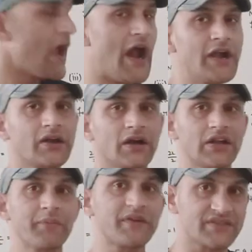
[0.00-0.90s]
and
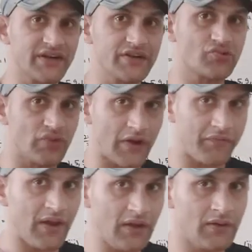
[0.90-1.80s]
30% student
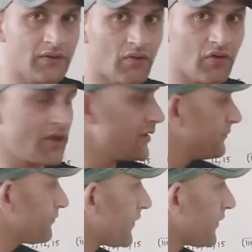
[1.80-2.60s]
fail. Okay.